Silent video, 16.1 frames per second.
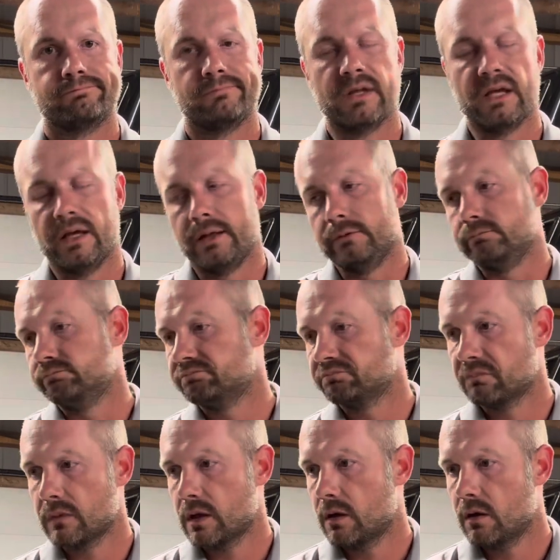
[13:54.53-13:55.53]
And
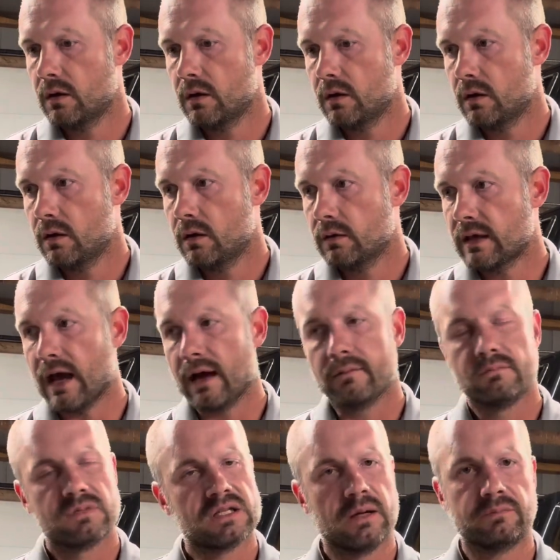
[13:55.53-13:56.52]
yeah,
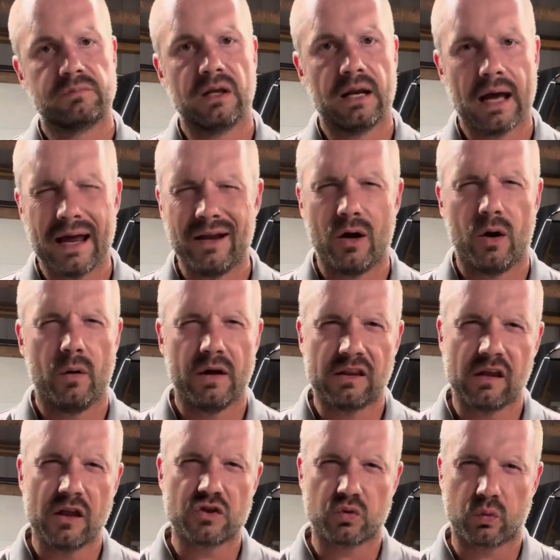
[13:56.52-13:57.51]
something I know
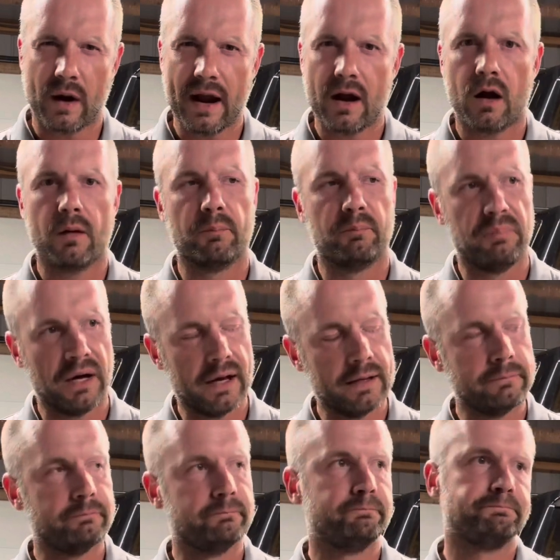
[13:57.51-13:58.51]
it's rare,
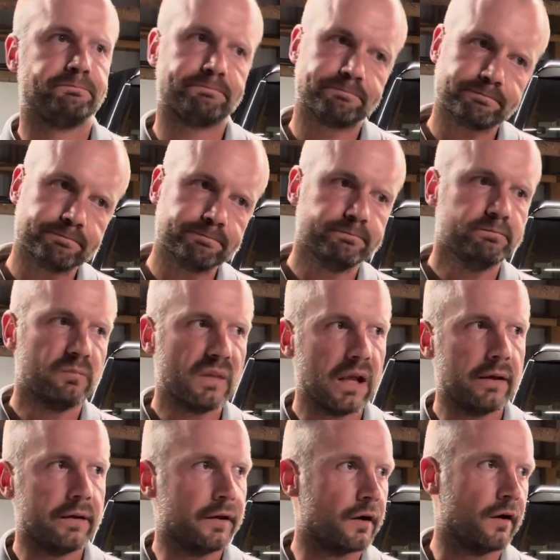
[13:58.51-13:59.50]
but
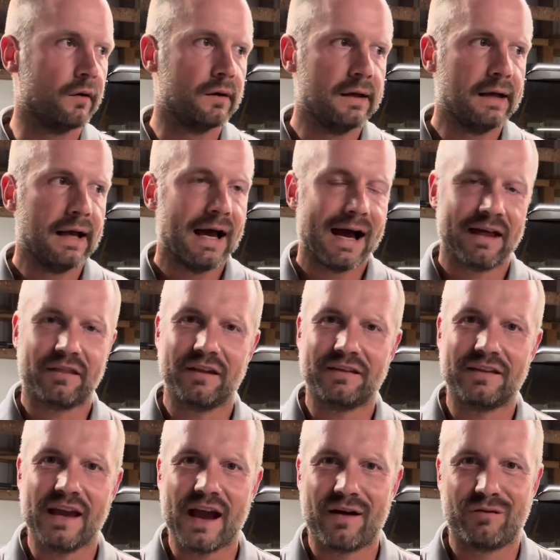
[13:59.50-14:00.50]
I think
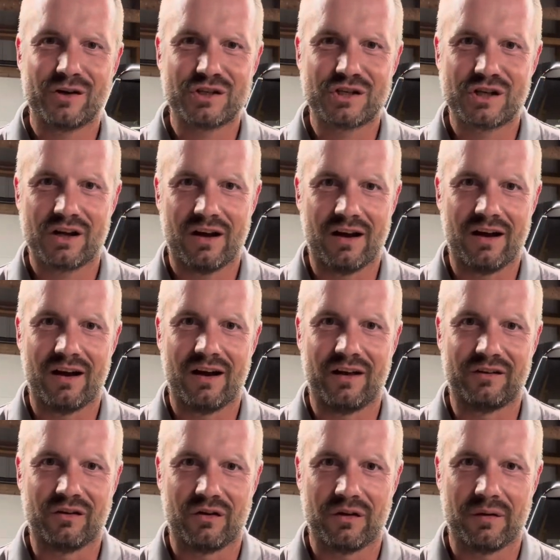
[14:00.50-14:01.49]
the average
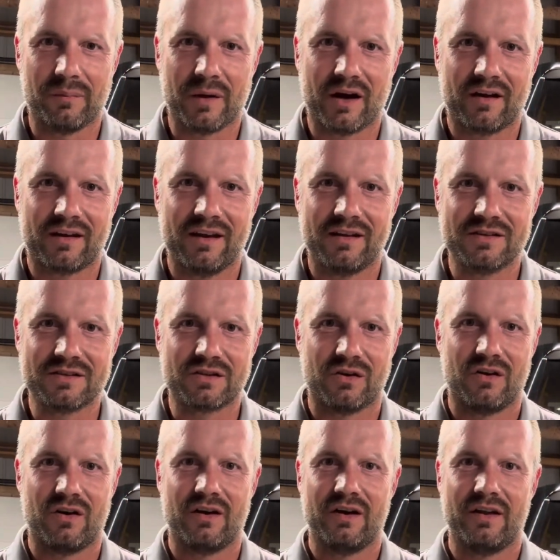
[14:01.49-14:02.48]
adult American is
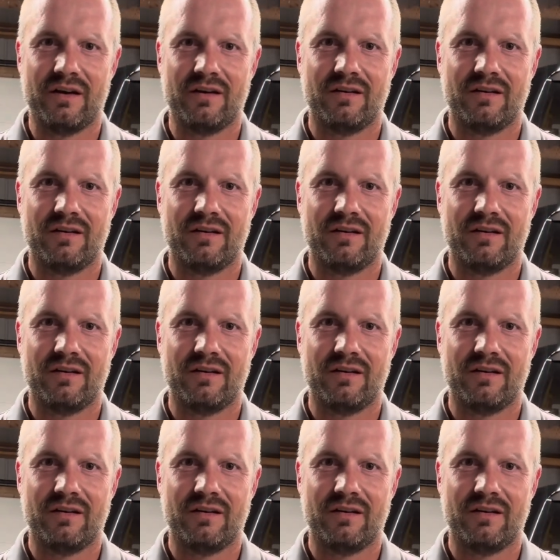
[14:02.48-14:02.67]
on